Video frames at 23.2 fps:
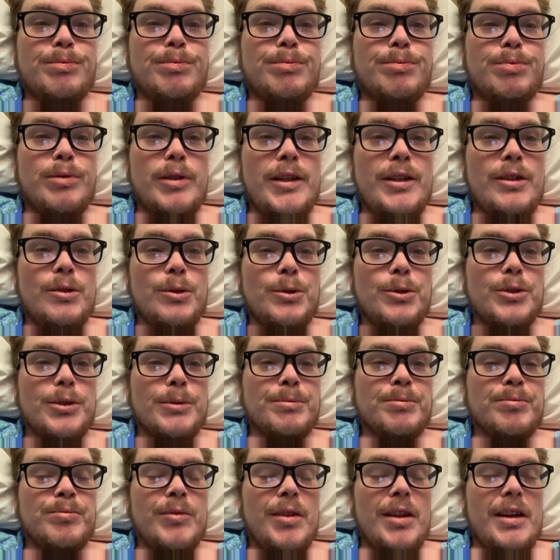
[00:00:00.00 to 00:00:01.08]
pretty
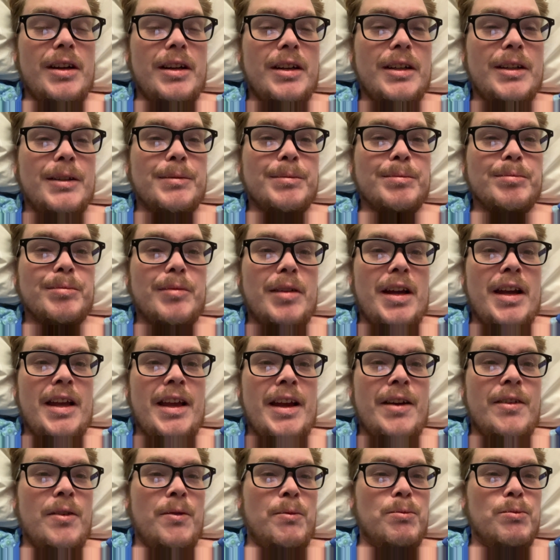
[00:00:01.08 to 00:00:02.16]
gruesome. I
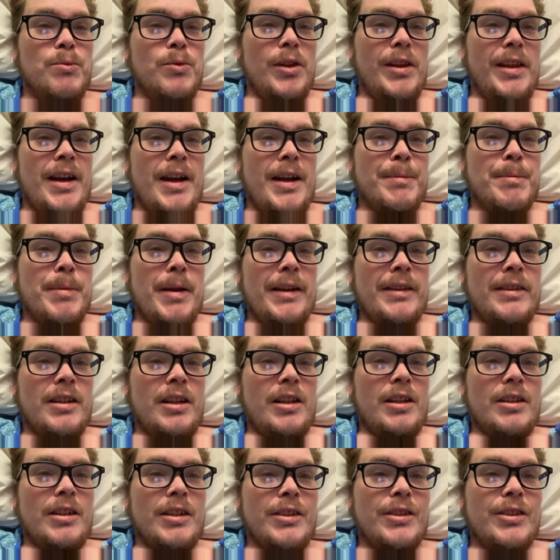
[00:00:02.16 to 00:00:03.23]
have a really high pain
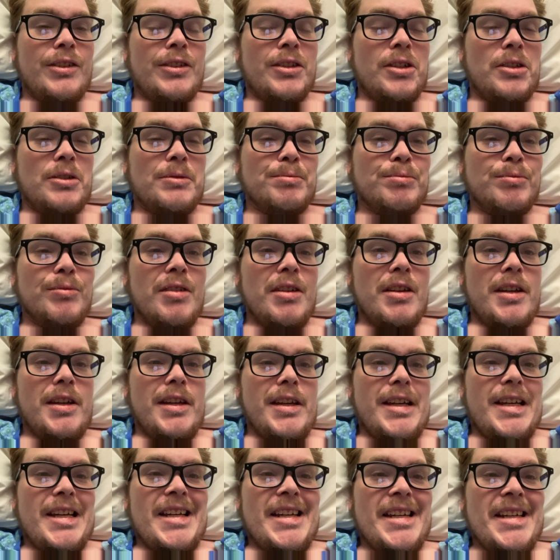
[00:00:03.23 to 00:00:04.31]
tolerance, so
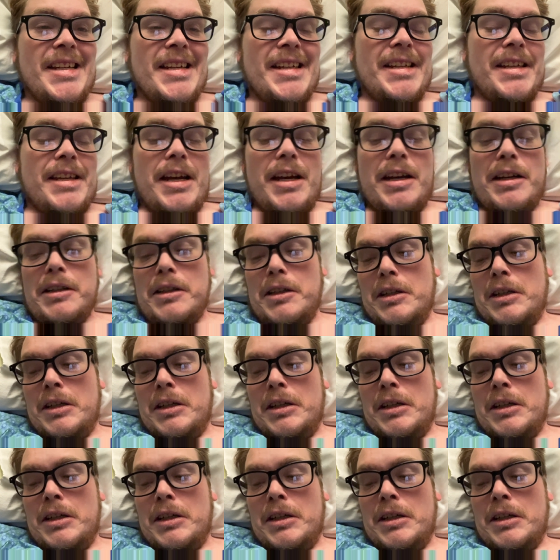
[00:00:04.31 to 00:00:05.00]
yeah.